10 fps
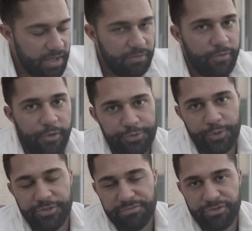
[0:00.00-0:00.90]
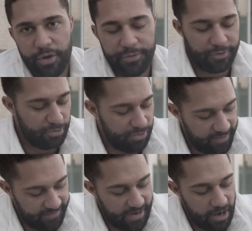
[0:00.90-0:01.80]
Of course, with some growth hormone
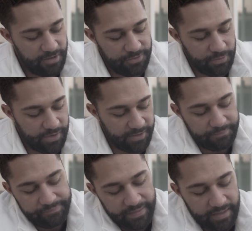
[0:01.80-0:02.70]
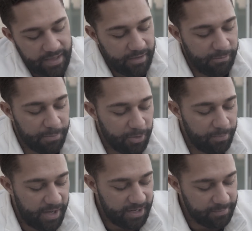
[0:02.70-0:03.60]
in there, and if you want to become a pro
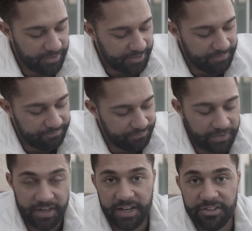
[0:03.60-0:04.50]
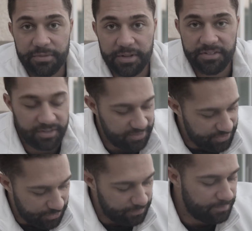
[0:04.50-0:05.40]
bodybuilder, you're going to need some insulin
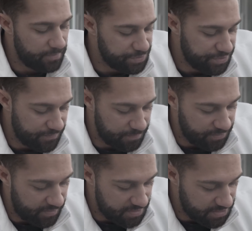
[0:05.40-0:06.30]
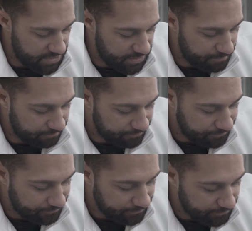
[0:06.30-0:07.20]
too. Most of them do, at least.
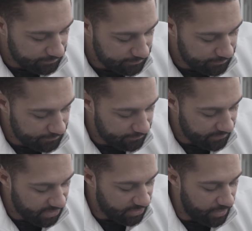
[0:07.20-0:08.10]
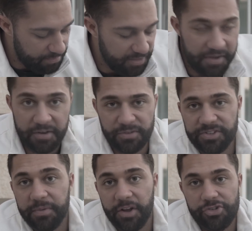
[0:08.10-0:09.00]
Do I believe everyone
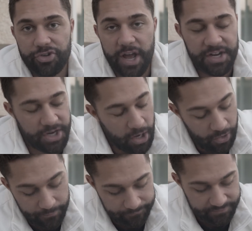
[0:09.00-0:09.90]
should be on Tren? No.